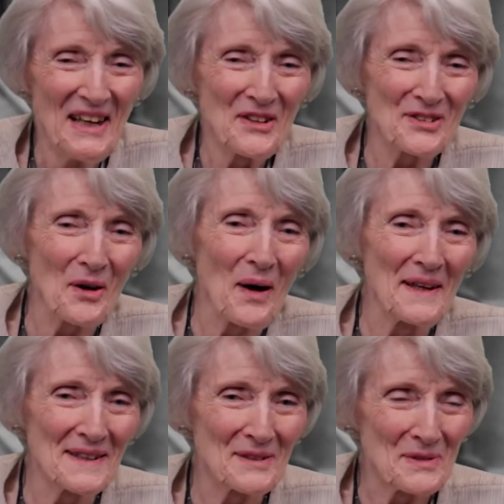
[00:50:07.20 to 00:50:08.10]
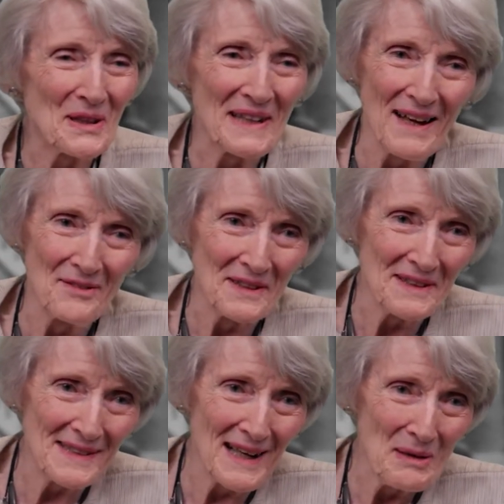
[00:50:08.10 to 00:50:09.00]
so I didn't really have any
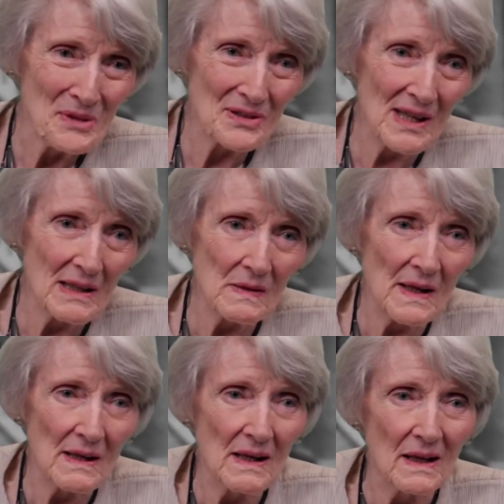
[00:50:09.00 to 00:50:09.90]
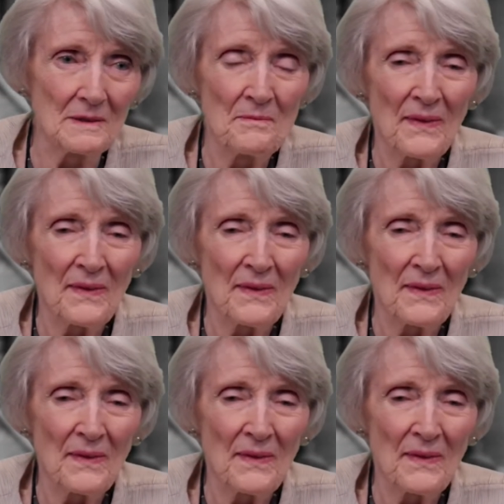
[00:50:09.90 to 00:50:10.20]
time to take that on.